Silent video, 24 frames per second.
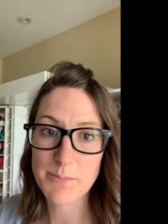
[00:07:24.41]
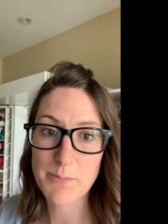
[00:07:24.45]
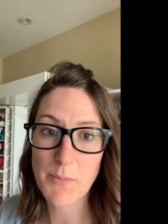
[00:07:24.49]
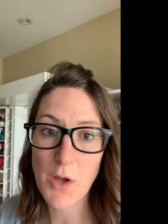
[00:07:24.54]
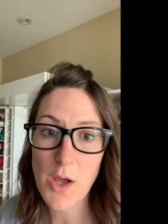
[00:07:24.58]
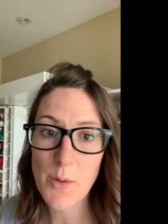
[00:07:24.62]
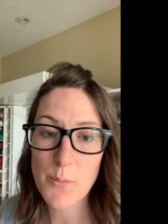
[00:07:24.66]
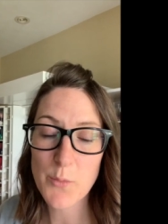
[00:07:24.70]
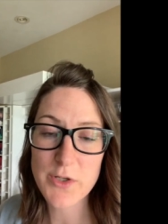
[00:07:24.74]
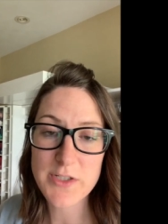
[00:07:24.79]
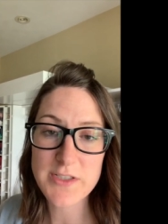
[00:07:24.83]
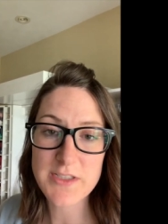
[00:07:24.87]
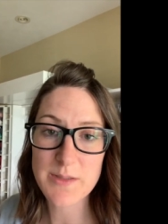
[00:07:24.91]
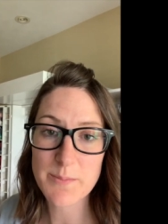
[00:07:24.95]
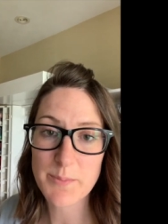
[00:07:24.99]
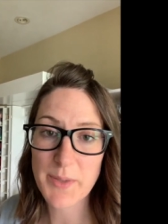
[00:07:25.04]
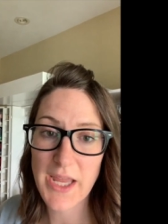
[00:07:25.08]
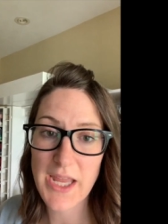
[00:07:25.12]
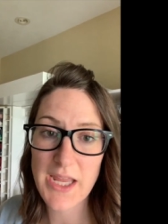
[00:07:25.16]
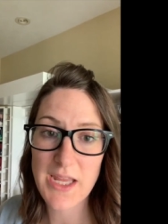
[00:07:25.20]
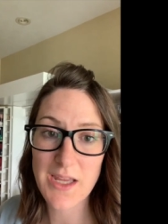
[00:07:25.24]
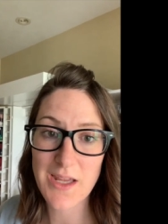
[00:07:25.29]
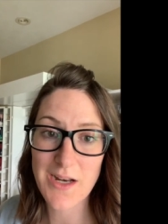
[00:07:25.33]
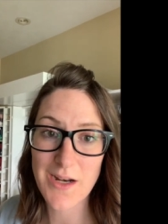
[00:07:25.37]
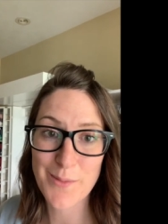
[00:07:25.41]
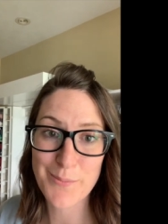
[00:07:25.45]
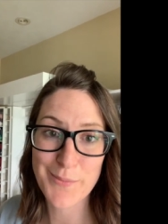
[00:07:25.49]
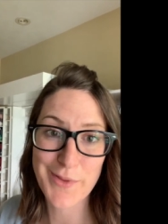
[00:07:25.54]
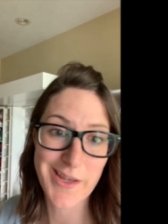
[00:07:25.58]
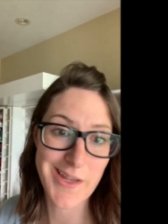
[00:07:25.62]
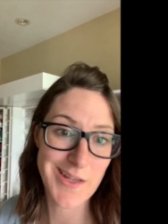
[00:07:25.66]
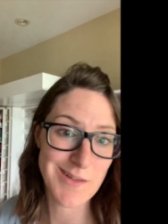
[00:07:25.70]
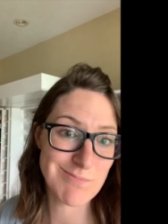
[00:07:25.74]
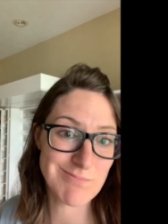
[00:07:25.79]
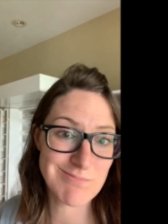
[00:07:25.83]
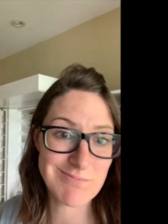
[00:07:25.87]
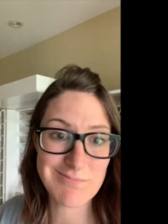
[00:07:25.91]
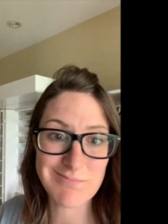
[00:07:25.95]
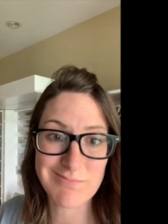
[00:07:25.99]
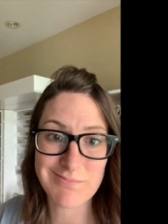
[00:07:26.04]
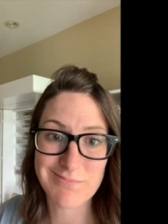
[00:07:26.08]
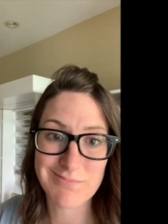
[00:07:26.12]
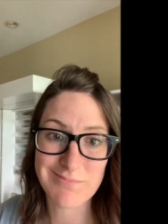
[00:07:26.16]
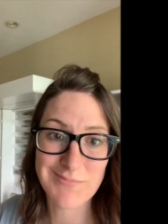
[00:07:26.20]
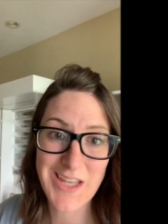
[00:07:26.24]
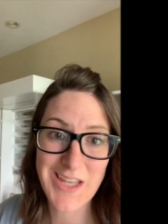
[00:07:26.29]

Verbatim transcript: Mom, where's the paint? And I'm like, mm,